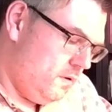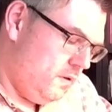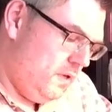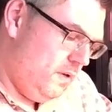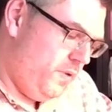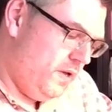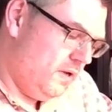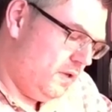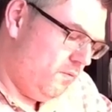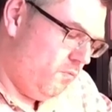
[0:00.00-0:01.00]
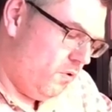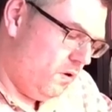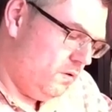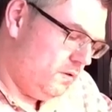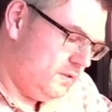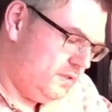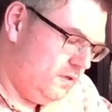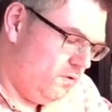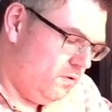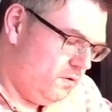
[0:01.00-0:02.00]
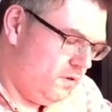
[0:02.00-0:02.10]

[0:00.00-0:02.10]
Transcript: t bigger than 1, 0,